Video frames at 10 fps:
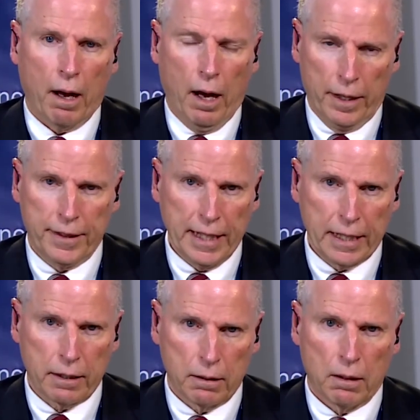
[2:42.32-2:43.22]
I
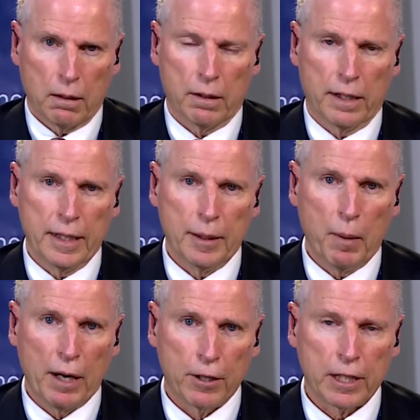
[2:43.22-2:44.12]
think the
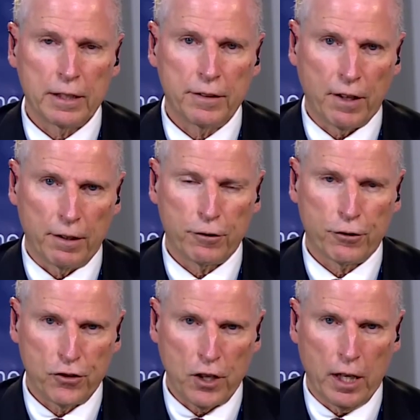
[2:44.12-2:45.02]
Americans
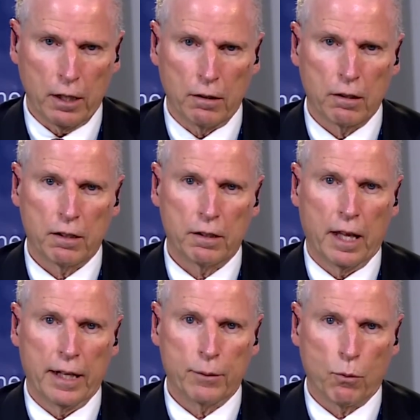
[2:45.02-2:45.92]
understand
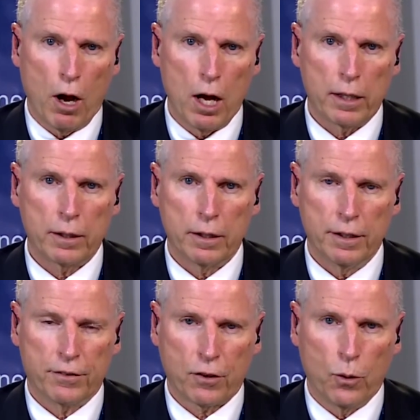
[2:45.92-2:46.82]
that Iran
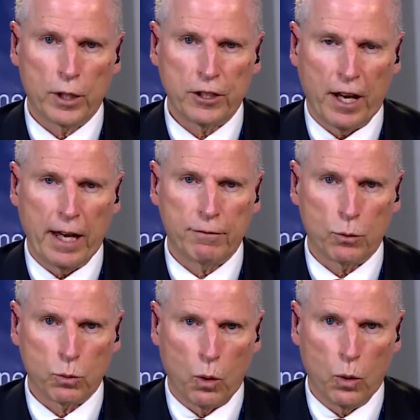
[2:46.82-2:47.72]
is going to have a
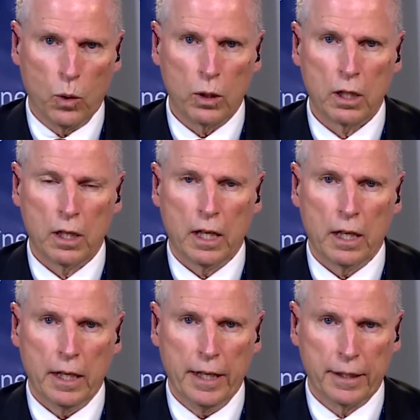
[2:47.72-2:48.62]
role
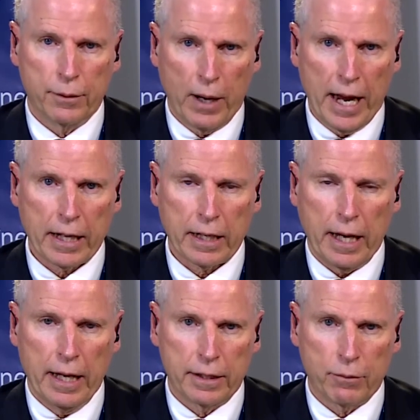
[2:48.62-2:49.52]
in Iraq,
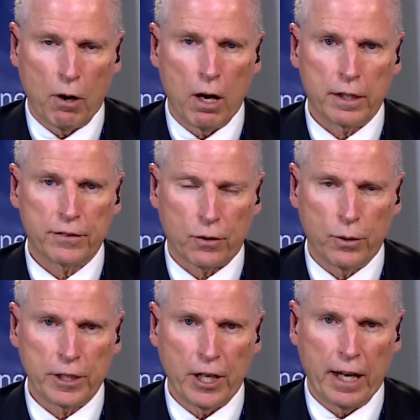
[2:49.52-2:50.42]
and Iran is
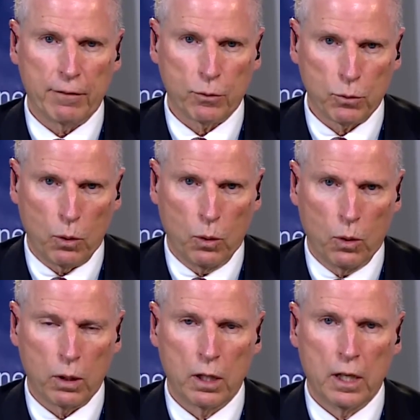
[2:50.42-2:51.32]
going to have a
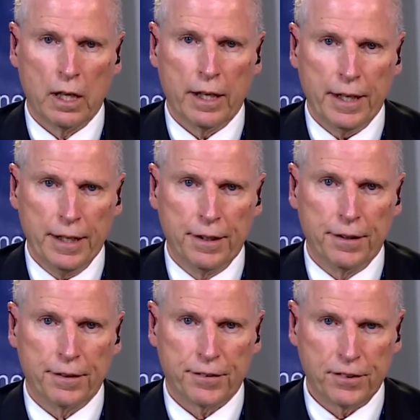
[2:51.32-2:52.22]
role
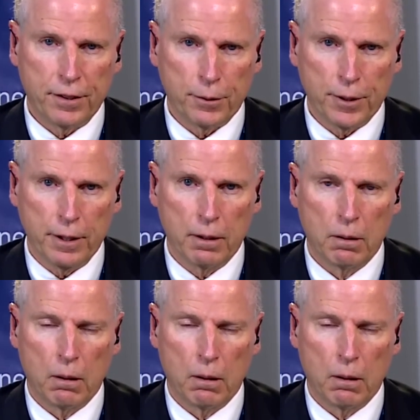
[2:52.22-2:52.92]
in Syria.